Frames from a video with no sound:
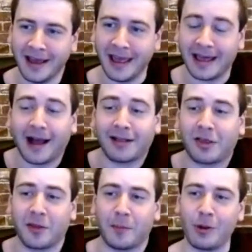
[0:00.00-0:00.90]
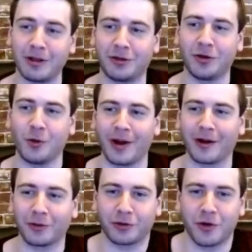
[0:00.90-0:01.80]
It got to the point, too,
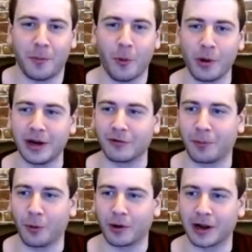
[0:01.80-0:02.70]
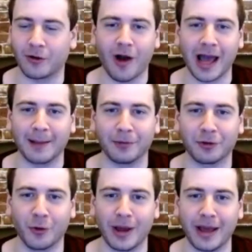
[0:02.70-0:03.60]
where there's no point in reporting crime.
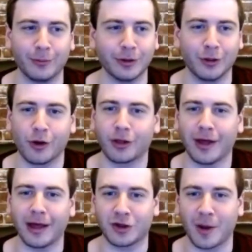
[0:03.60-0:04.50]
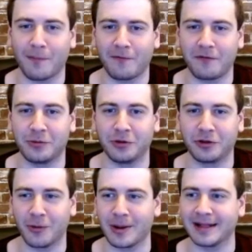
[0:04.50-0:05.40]
So it would look like shoplifting was
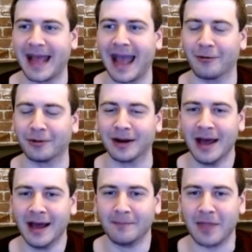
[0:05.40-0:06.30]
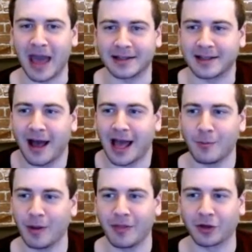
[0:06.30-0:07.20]
going down at a
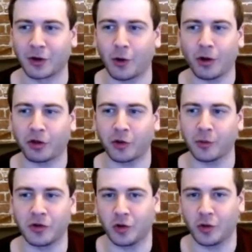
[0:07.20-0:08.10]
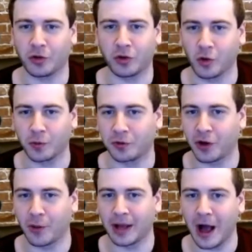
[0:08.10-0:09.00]
time when, like, the cost to insure a store was
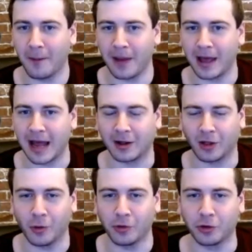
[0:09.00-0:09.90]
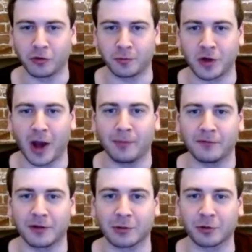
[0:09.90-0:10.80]
going up and closures from
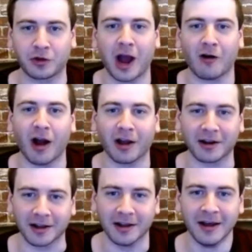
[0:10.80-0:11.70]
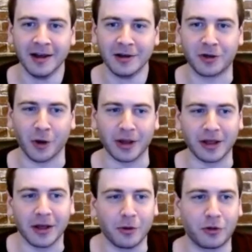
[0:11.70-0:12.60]
shoplifting were skyrocketing. So
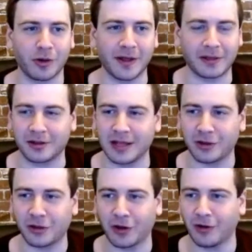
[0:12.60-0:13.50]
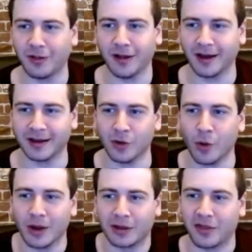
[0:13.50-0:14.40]
it was sort of that statistical
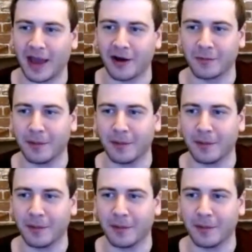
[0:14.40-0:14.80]
noise there.